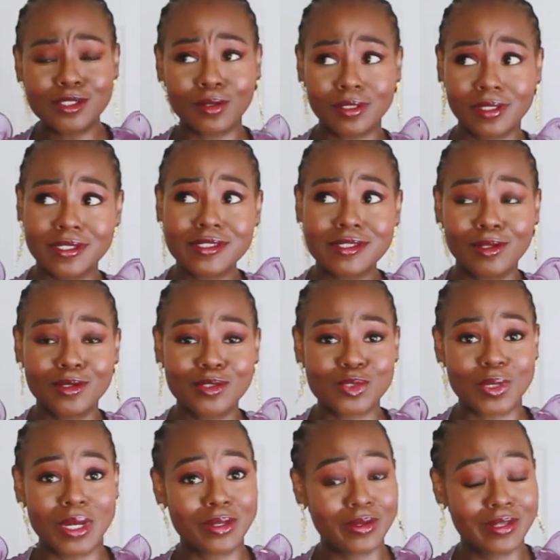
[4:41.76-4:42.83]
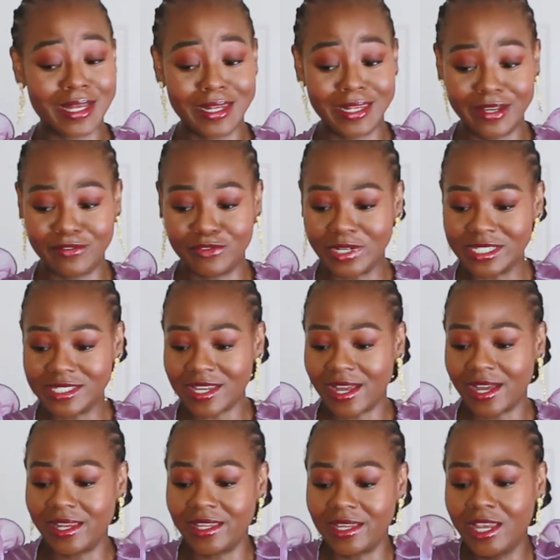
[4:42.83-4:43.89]
took this look to another level
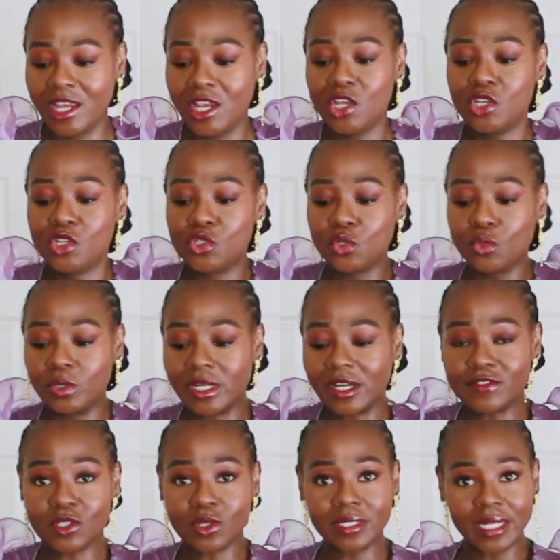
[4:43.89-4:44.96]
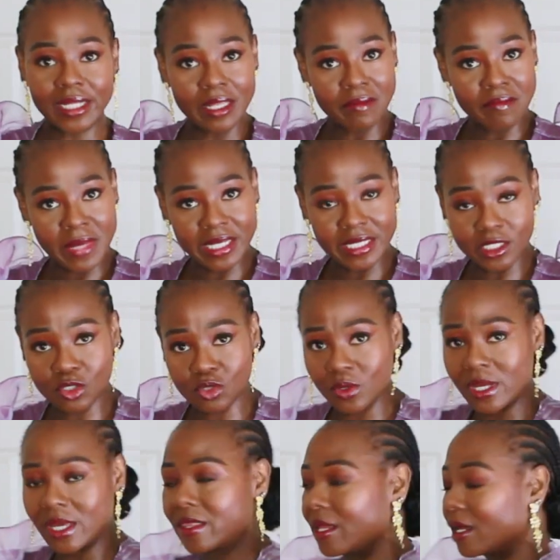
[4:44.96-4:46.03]
entirely. You would have thought that they made it
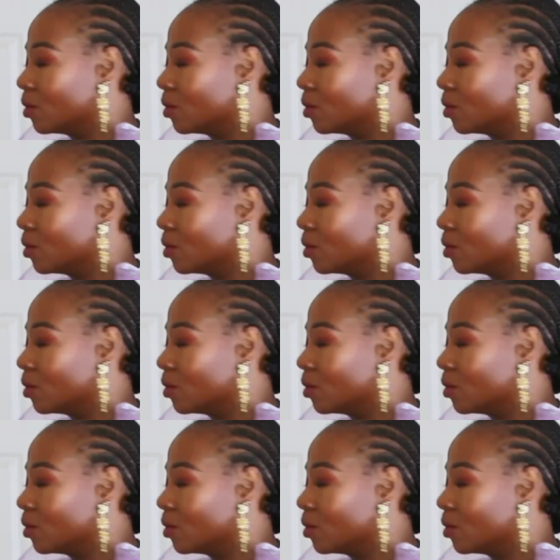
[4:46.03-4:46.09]
together.